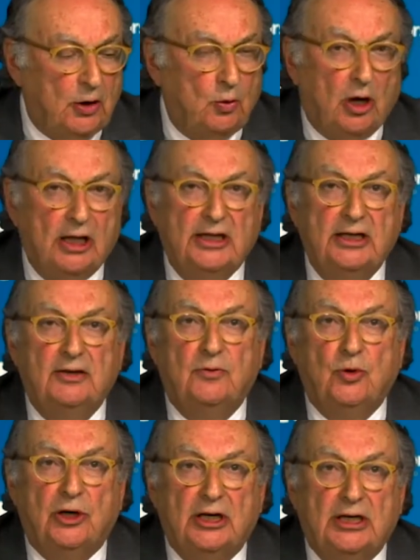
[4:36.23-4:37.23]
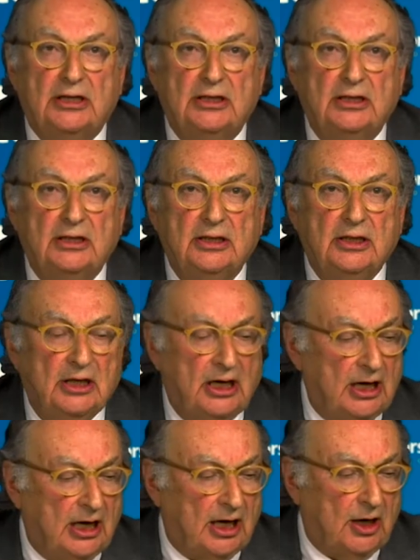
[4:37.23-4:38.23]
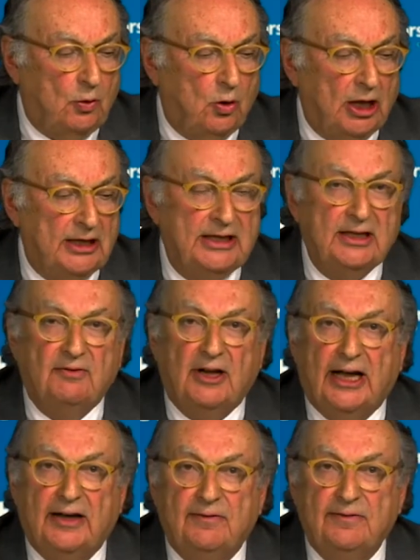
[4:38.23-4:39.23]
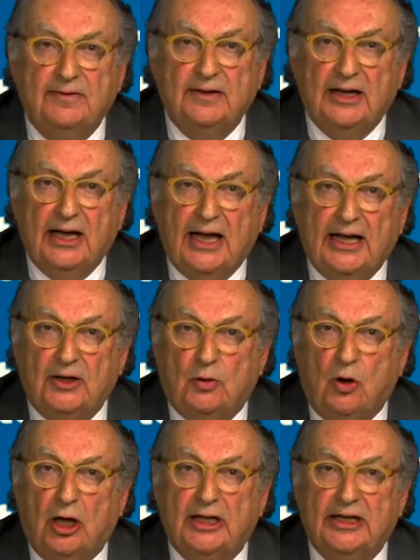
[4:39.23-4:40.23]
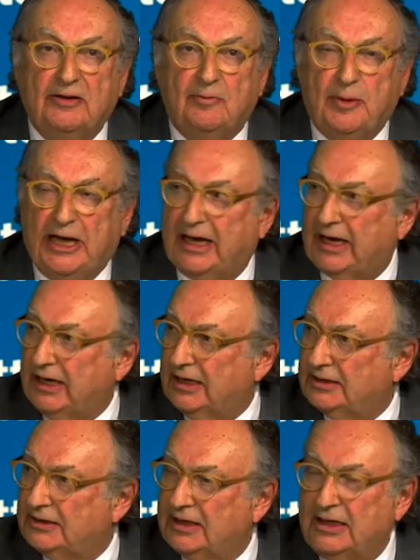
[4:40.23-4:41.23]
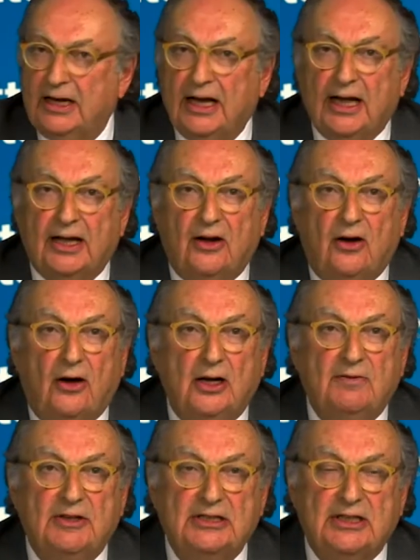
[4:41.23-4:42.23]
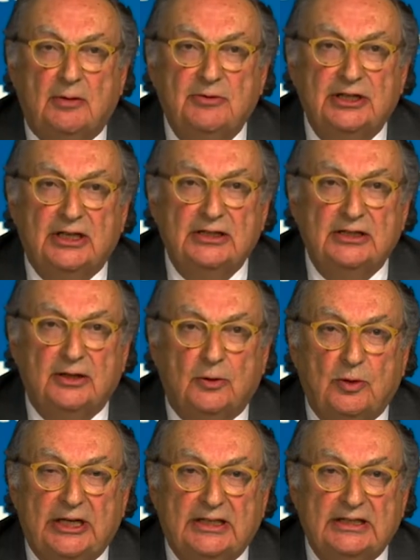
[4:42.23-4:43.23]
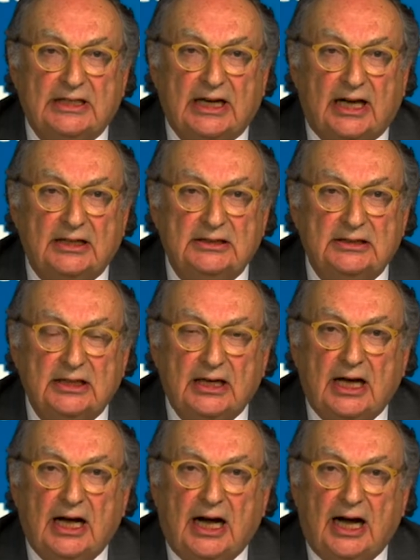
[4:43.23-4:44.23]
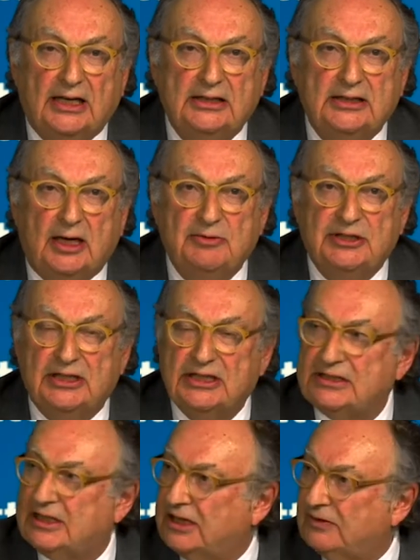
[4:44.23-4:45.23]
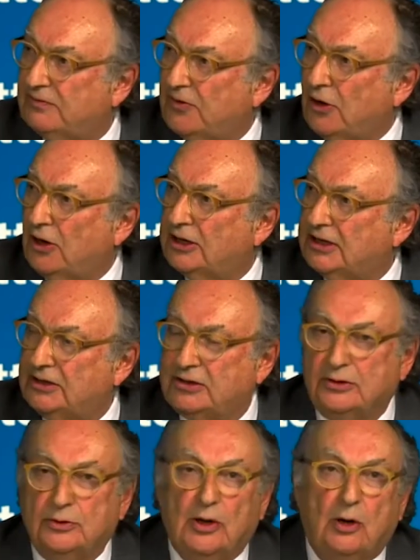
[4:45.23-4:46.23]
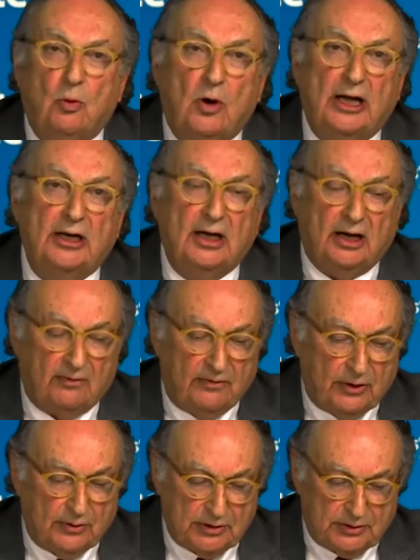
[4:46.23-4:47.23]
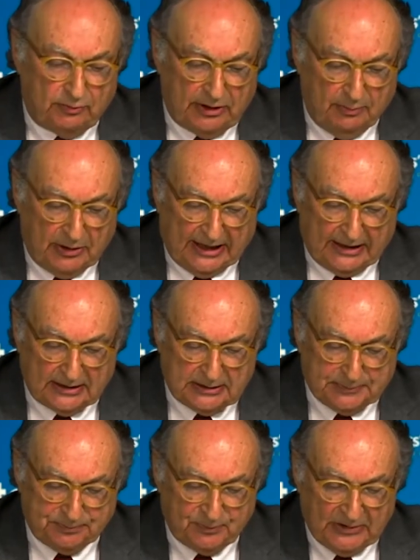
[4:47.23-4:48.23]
quality of work, uh, quality of life, and quality of pay. And all of the subjects that we discuss are subjects that fall into one of those three buckets.